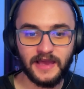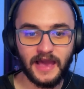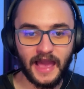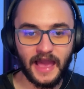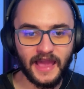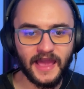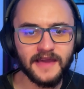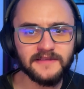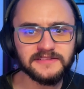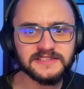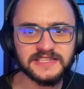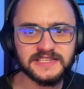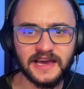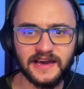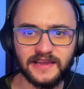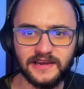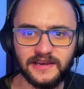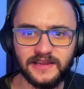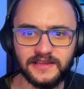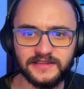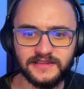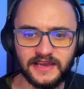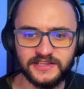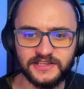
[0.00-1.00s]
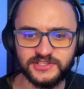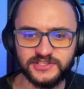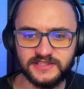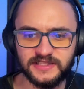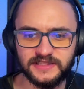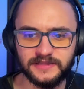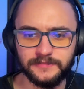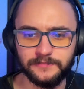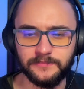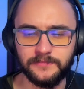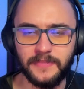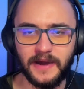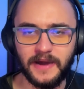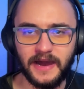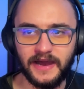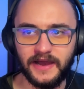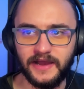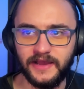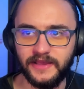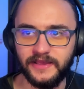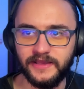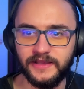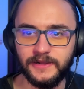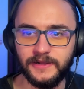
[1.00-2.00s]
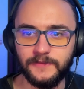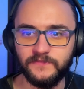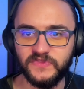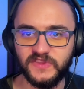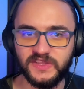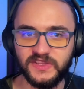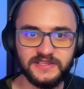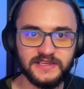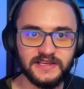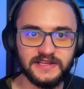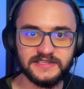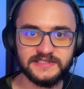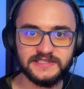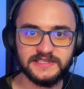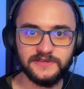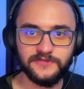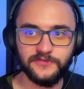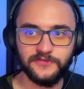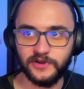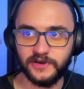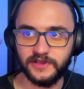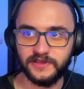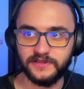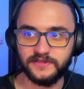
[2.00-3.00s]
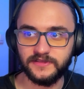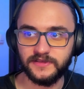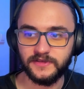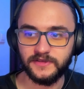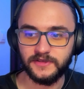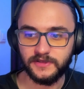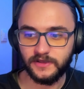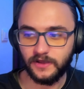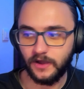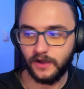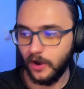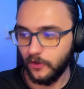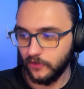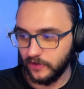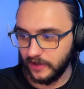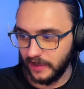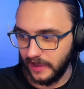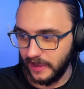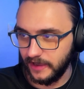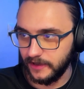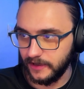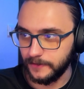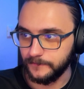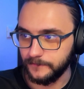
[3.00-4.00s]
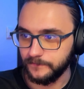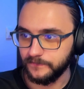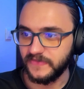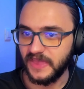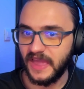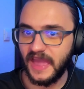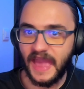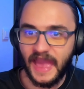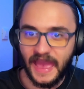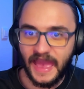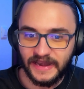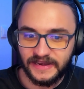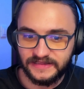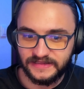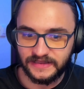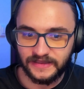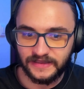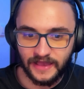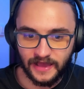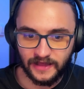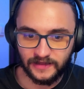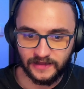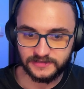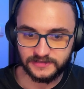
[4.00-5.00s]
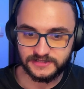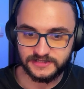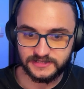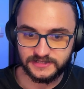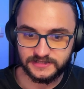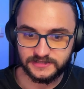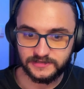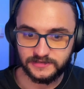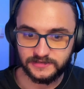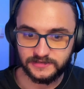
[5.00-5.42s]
I have Scarlet. I just didn't buy the DLC for it. Okay. Anything else?